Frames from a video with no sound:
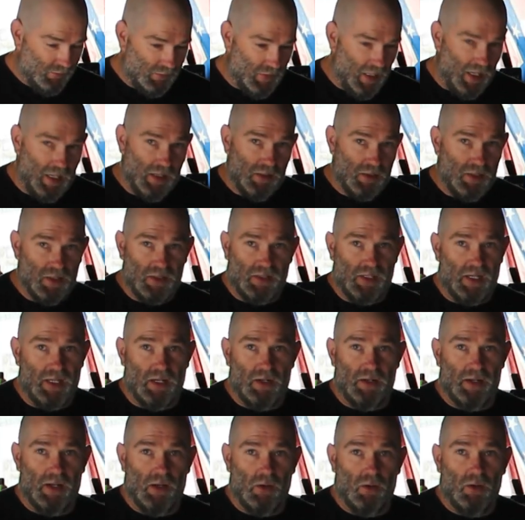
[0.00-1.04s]
And just
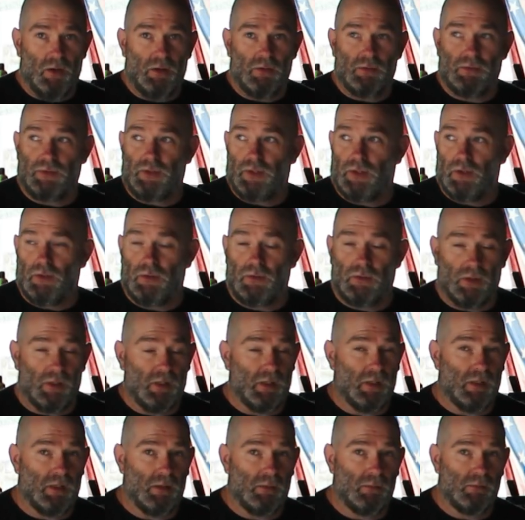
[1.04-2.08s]
day-to-day life,
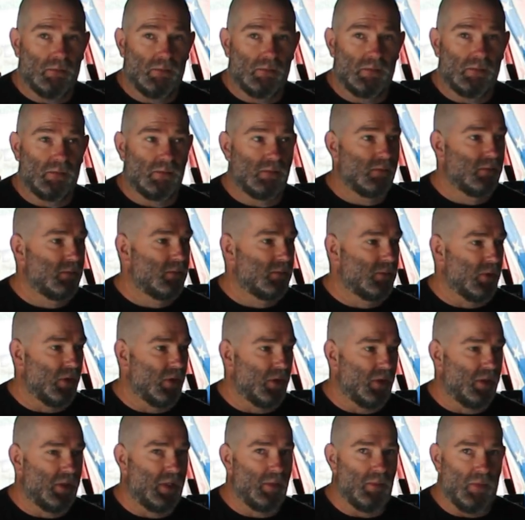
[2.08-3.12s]
got
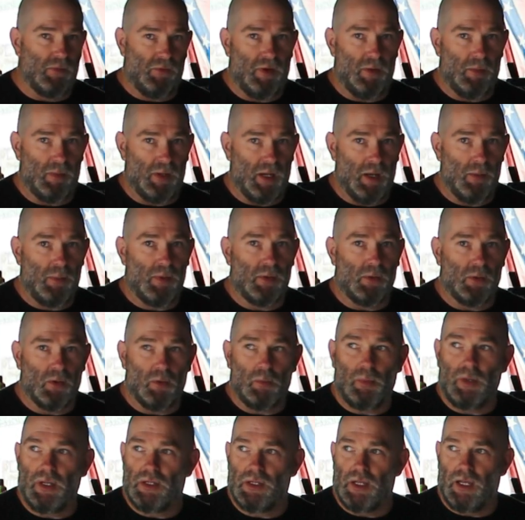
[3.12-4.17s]
to keep the family happy, got to
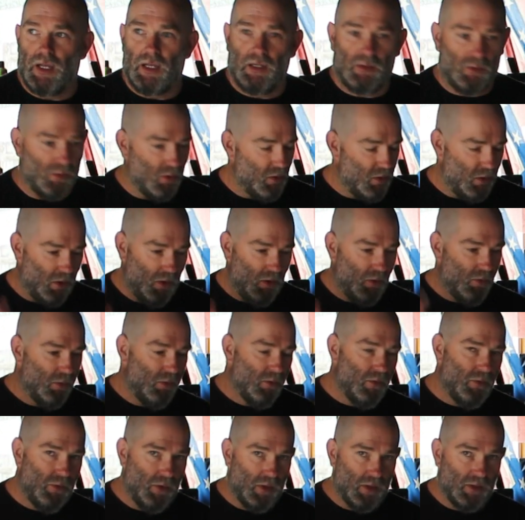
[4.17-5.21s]
be a dad, got to go and do
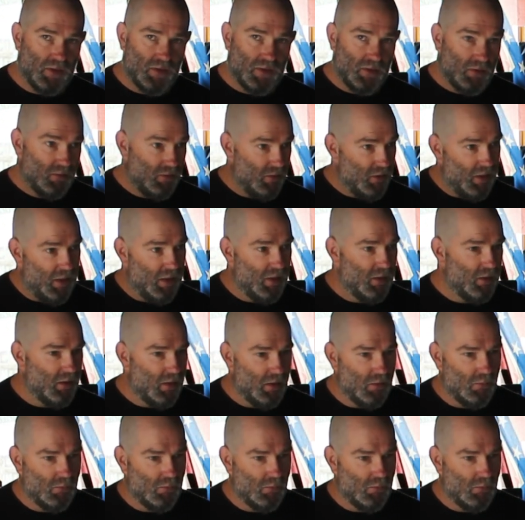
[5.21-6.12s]
the things, and